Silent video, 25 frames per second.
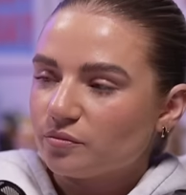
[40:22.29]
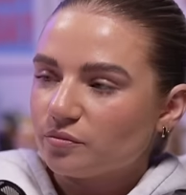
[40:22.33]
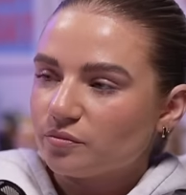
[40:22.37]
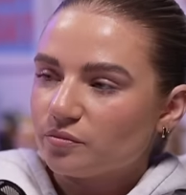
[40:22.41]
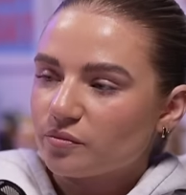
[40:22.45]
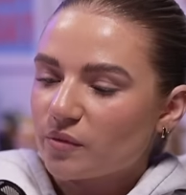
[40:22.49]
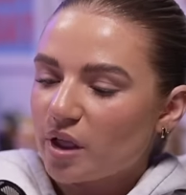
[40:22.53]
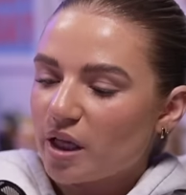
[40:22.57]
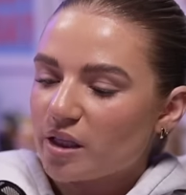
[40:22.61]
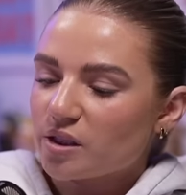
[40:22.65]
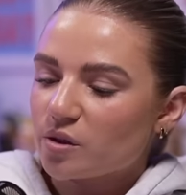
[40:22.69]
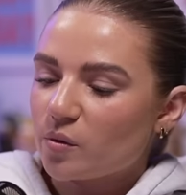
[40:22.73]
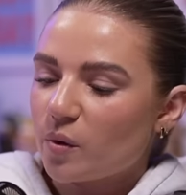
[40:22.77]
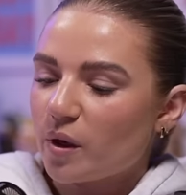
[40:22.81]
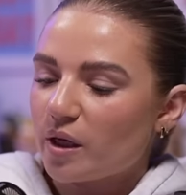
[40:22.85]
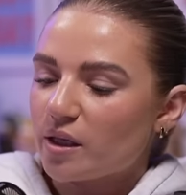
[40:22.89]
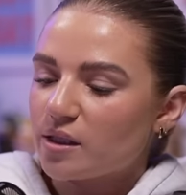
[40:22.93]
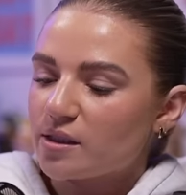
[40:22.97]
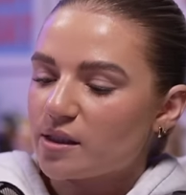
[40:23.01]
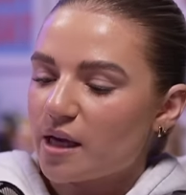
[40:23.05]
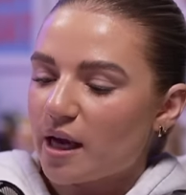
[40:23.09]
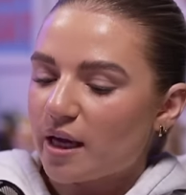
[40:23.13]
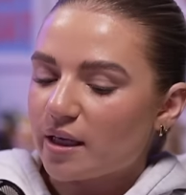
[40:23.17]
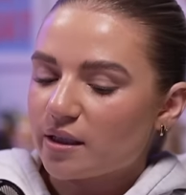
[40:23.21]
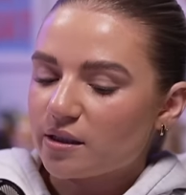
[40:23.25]
That's quite
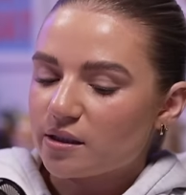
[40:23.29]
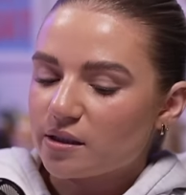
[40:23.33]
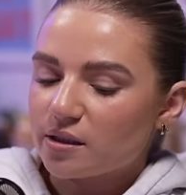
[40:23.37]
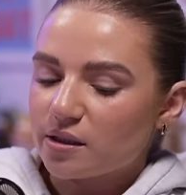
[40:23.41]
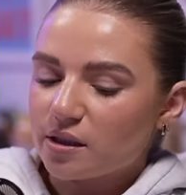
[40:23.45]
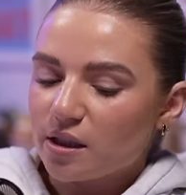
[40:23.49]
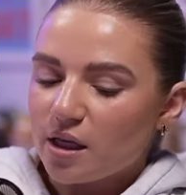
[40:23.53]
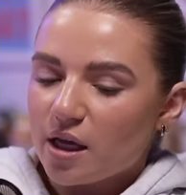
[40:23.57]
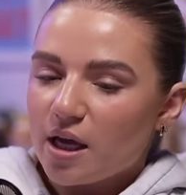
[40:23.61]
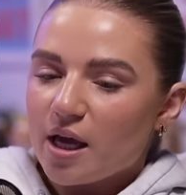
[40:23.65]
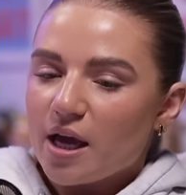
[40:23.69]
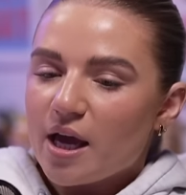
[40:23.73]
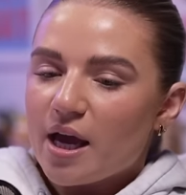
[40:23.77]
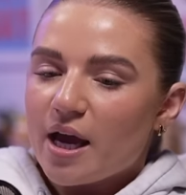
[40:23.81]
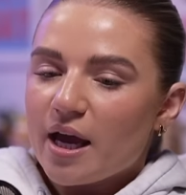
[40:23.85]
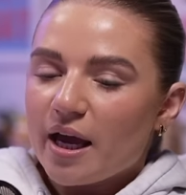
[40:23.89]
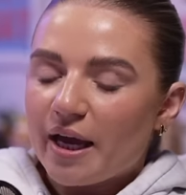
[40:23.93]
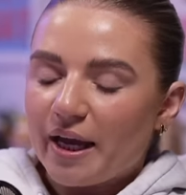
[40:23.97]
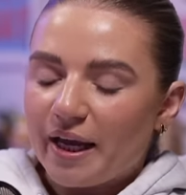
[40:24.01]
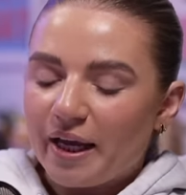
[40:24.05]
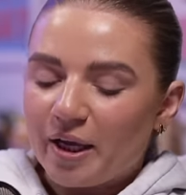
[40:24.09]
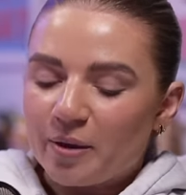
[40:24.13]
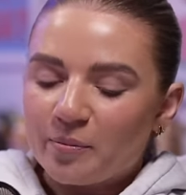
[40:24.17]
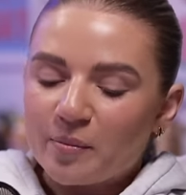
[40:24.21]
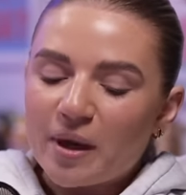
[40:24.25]
sad.
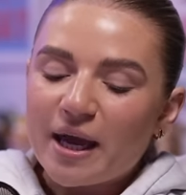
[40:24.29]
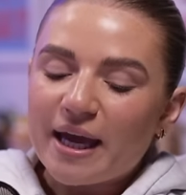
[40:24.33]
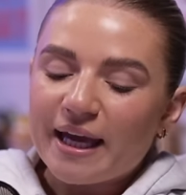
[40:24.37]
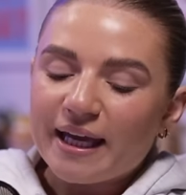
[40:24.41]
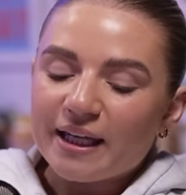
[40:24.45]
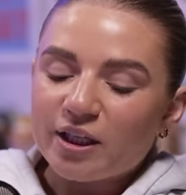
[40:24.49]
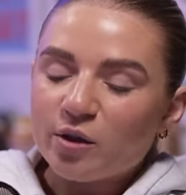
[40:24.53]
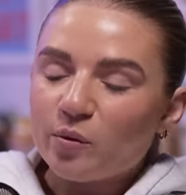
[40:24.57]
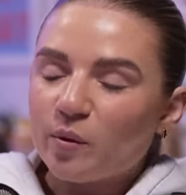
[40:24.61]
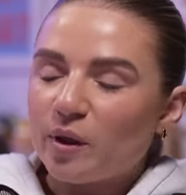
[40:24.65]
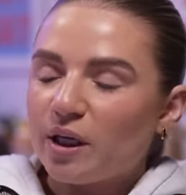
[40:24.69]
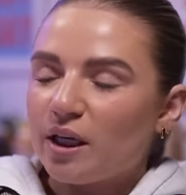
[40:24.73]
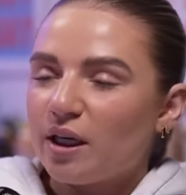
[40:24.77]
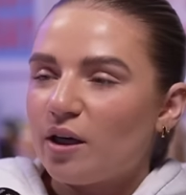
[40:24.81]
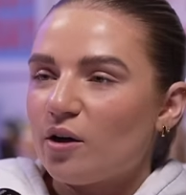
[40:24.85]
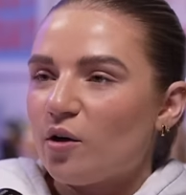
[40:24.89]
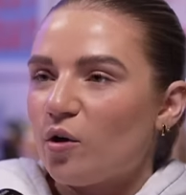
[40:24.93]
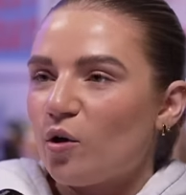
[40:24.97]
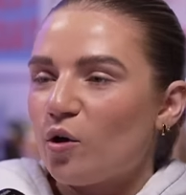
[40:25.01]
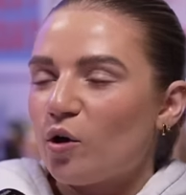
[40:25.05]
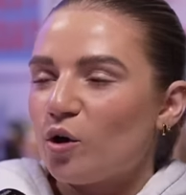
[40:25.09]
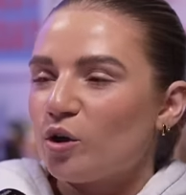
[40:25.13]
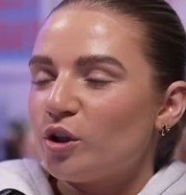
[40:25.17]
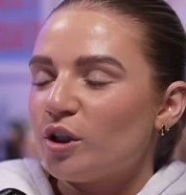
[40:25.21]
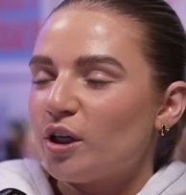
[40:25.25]
Anyway,
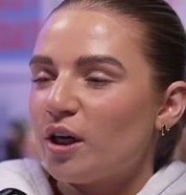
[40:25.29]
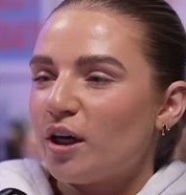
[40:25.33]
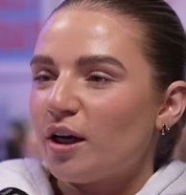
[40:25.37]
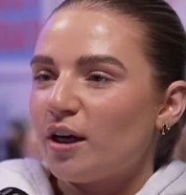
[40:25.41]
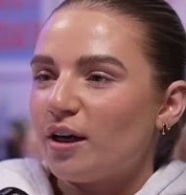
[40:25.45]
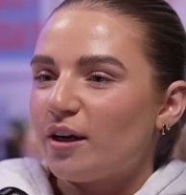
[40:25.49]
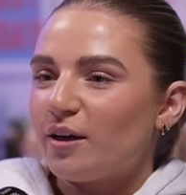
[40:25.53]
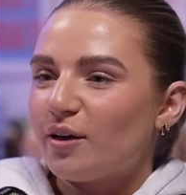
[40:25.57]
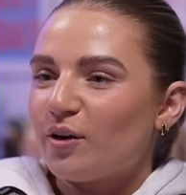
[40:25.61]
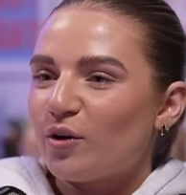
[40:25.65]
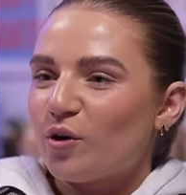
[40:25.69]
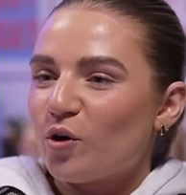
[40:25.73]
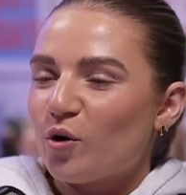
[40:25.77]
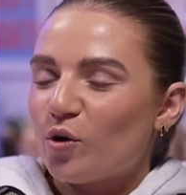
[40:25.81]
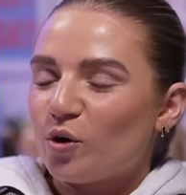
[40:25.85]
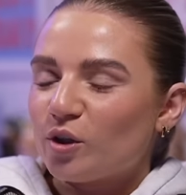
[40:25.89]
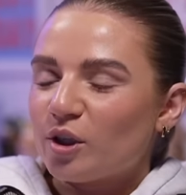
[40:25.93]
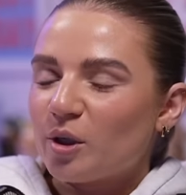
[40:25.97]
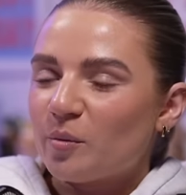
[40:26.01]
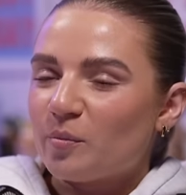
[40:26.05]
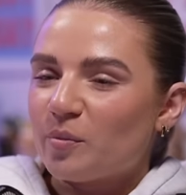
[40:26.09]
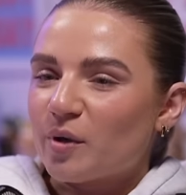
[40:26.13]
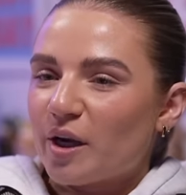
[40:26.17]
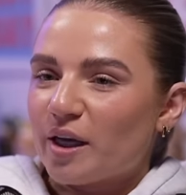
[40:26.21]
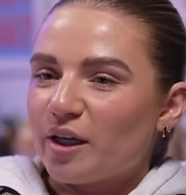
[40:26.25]
on
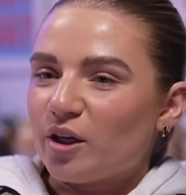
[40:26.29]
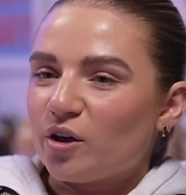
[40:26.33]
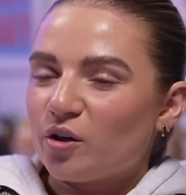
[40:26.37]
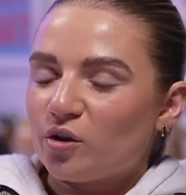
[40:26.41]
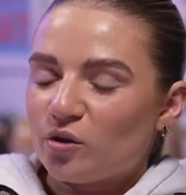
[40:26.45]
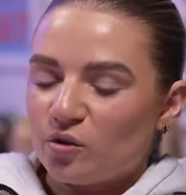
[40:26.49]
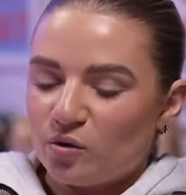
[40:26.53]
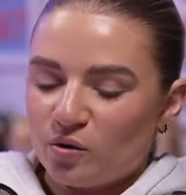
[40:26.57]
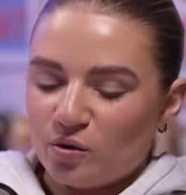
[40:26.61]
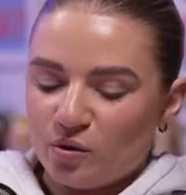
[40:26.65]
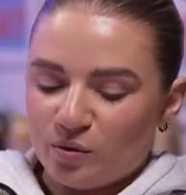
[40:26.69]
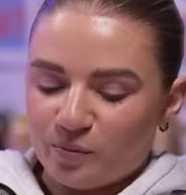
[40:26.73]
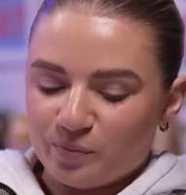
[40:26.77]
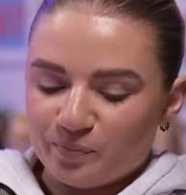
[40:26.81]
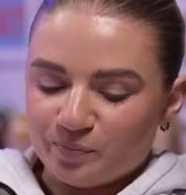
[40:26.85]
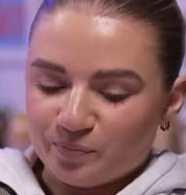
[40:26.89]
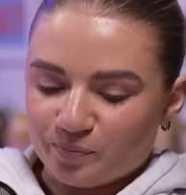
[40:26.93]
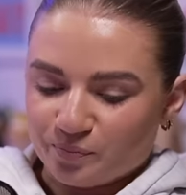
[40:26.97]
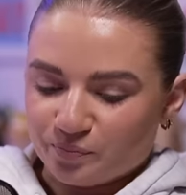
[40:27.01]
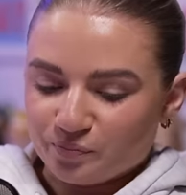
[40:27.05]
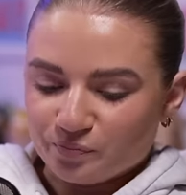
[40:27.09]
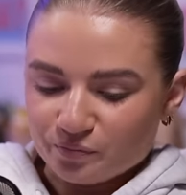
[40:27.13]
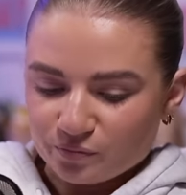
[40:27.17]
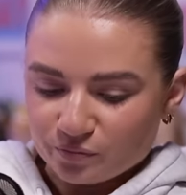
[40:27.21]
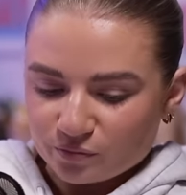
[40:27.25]
a brighter note,
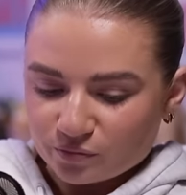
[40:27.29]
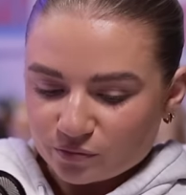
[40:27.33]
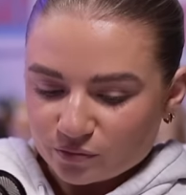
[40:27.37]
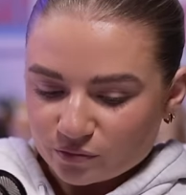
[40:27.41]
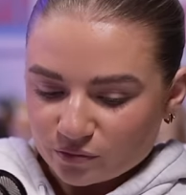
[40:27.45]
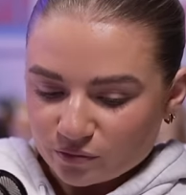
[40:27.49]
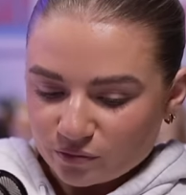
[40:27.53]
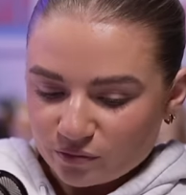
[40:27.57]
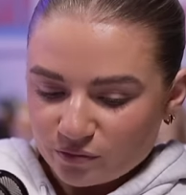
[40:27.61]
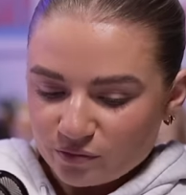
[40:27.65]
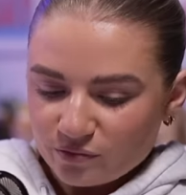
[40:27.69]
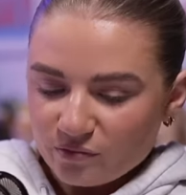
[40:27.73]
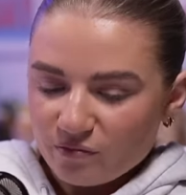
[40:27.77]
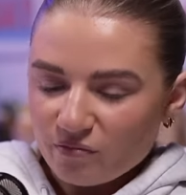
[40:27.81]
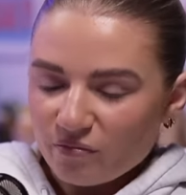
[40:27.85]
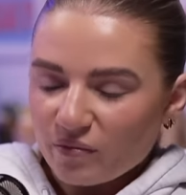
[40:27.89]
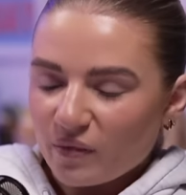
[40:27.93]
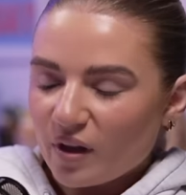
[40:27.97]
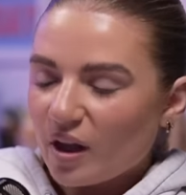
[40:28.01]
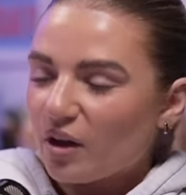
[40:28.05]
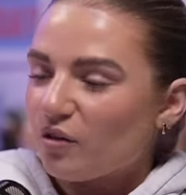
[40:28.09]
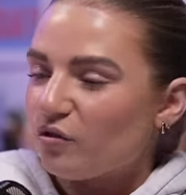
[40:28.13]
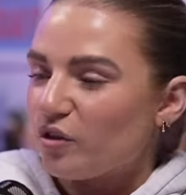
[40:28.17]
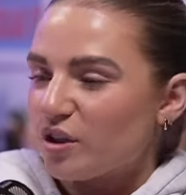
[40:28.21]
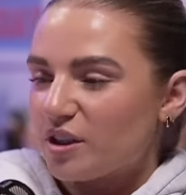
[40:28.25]

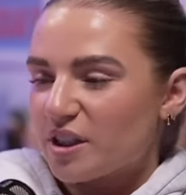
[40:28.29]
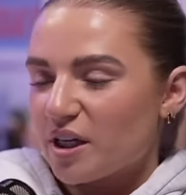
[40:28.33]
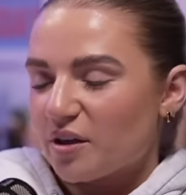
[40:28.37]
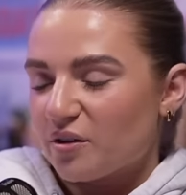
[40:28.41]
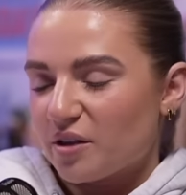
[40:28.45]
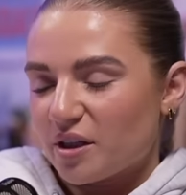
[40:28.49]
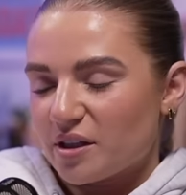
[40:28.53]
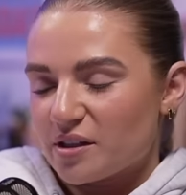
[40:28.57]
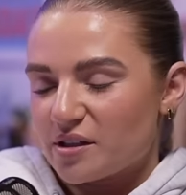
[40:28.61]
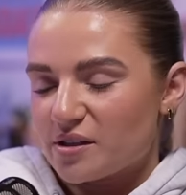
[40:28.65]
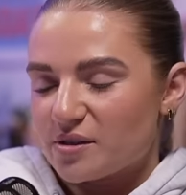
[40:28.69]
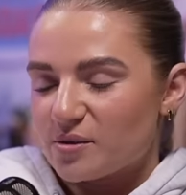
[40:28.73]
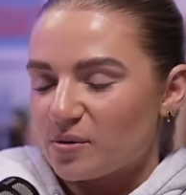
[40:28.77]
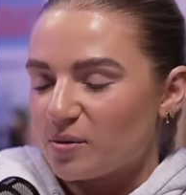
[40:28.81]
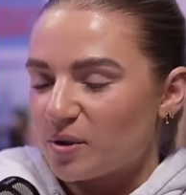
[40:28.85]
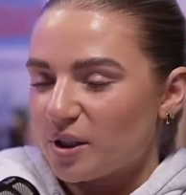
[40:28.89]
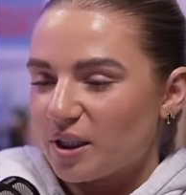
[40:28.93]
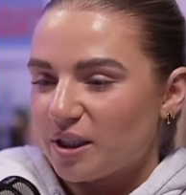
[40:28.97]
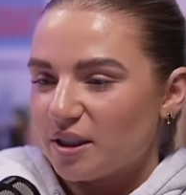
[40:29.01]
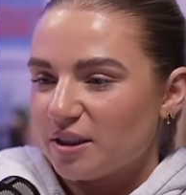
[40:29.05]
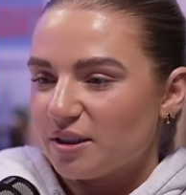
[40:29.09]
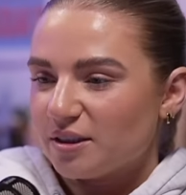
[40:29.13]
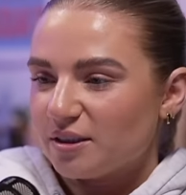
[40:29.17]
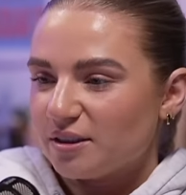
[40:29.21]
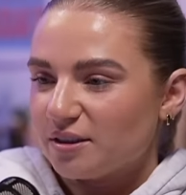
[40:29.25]
read out this
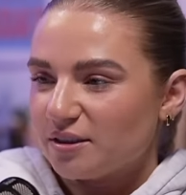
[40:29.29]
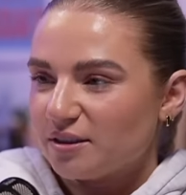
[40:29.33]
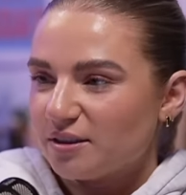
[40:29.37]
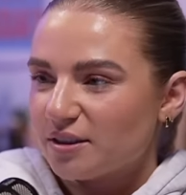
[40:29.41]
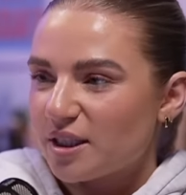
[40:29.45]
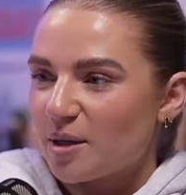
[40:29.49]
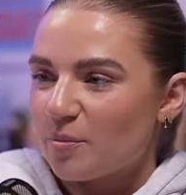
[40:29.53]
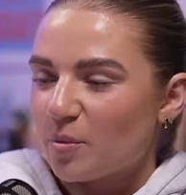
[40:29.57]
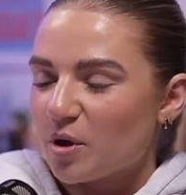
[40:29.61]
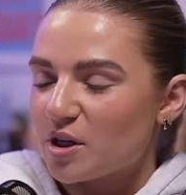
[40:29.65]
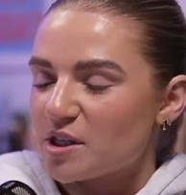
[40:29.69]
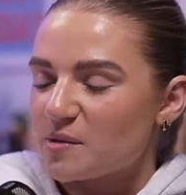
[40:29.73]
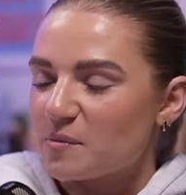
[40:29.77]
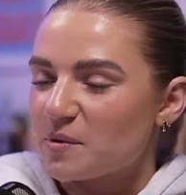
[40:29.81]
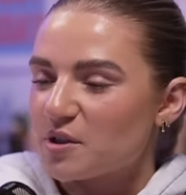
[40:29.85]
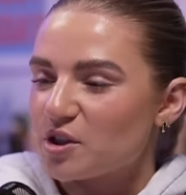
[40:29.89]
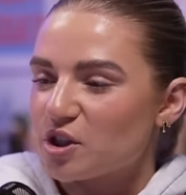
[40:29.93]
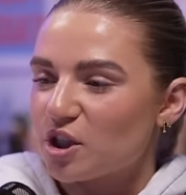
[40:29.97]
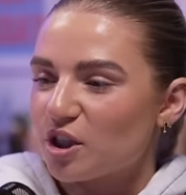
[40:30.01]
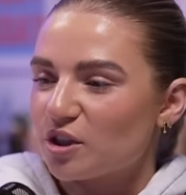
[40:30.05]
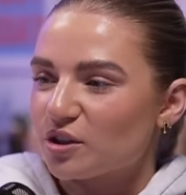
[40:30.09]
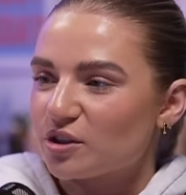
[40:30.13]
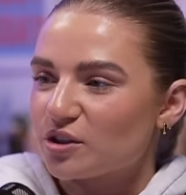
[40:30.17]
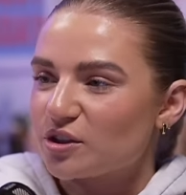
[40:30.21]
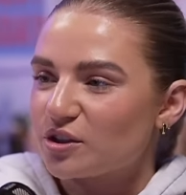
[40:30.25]
story. It must be
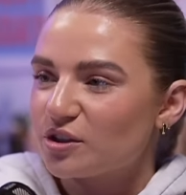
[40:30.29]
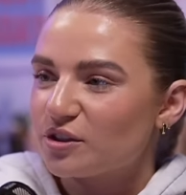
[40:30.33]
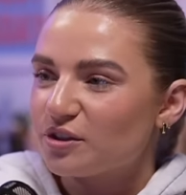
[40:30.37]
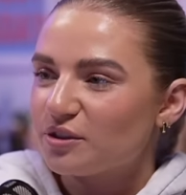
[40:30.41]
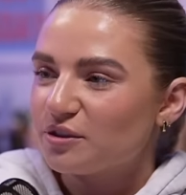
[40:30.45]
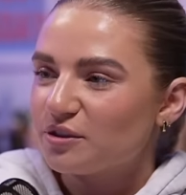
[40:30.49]
shared.